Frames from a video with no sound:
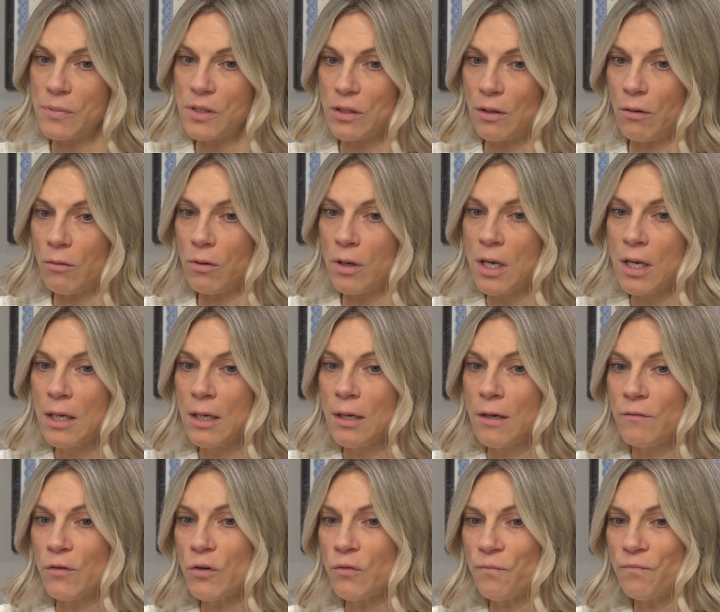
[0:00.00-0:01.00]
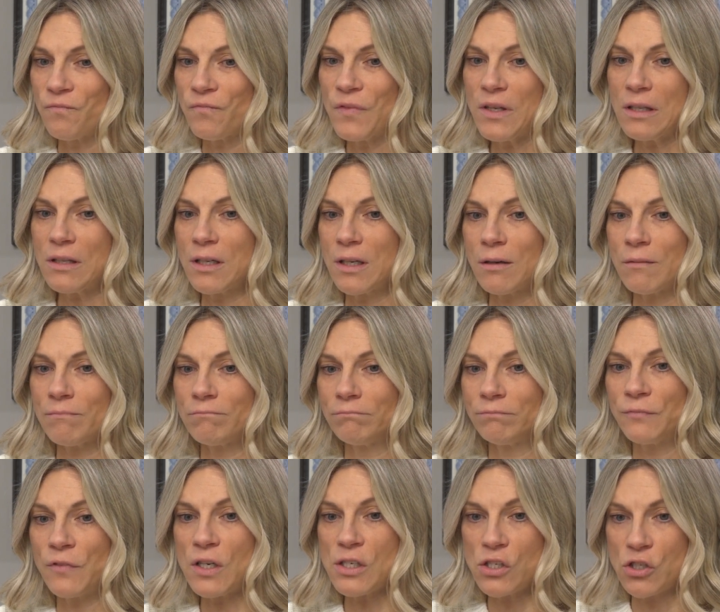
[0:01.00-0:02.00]
So if you're feeling
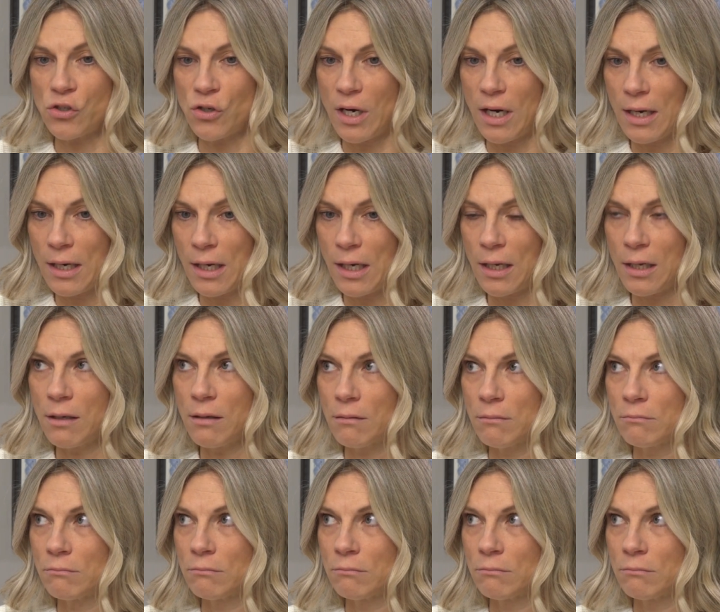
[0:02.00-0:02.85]
frustrated,